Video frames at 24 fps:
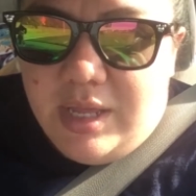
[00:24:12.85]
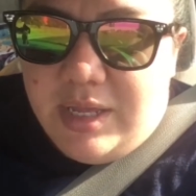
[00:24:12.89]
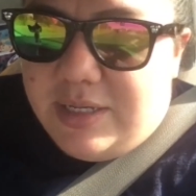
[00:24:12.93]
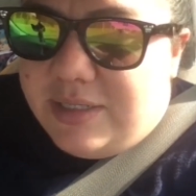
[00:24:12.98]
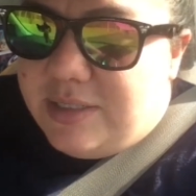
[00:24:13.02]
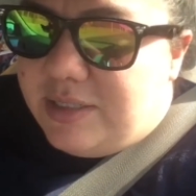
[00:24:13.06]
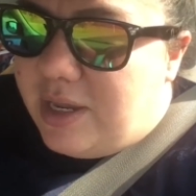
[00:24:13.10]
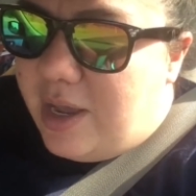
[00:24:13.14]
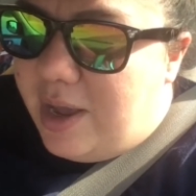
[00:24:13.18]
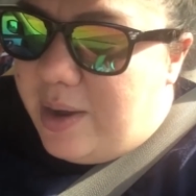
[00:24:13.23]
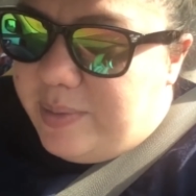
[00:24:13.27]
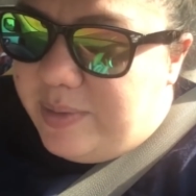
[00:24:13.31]

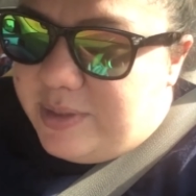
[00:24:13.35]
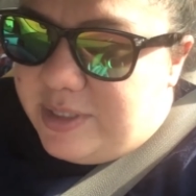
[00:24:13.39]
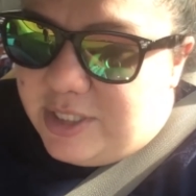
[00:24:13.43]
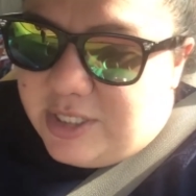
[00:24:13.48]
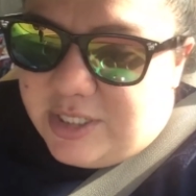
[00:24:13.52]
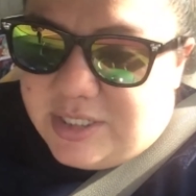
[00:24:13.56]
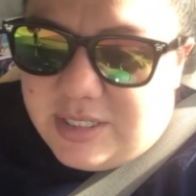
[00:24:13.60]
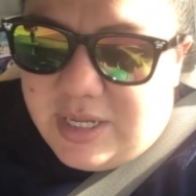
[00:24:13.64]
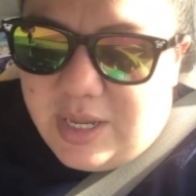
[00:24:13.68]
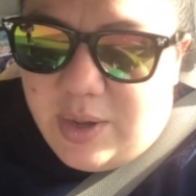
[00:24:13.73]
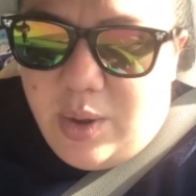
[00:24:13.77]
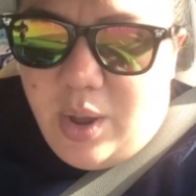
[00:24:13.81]
So I was
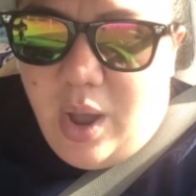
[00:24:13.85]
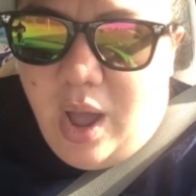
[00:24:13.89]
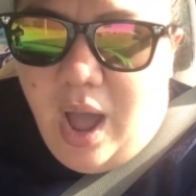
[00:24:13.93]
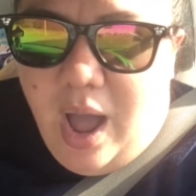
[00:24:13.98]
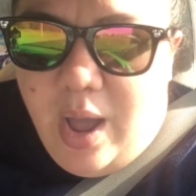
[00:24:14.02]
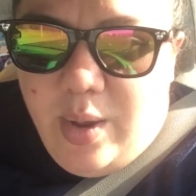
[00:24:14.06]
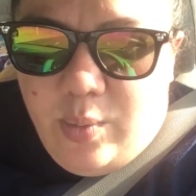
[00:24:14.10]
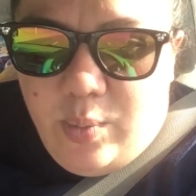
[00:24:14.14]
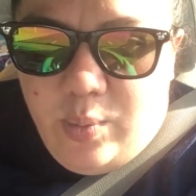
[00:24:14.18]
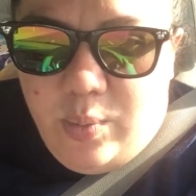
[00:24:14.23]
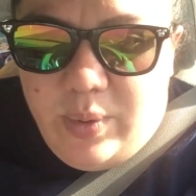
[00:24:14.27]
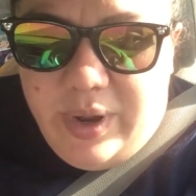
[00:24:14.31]
just like,
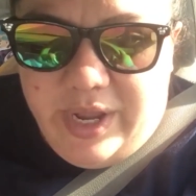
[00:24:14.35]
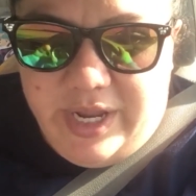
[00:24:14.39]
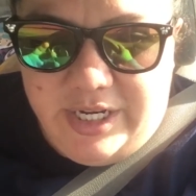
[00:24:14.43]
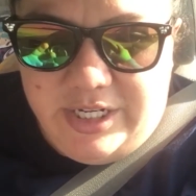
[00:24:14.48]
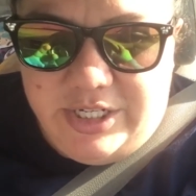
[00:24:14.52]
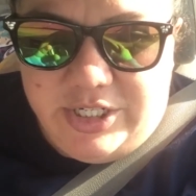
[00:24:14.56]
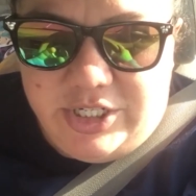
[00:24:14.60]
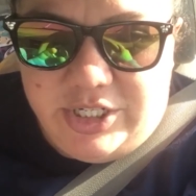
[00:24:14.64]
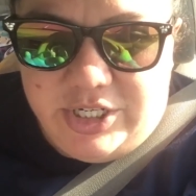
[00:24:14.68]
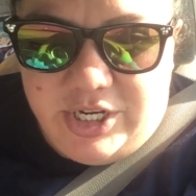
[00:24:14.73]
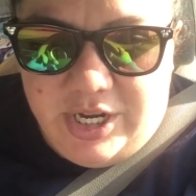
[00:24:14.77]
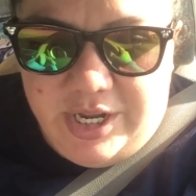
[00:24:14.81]
I
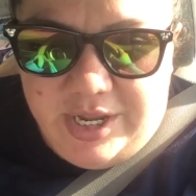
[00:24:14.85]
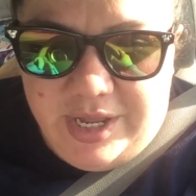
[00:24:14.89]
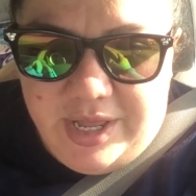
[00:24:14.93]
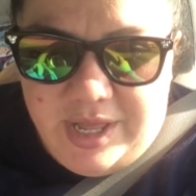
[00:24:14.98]
wish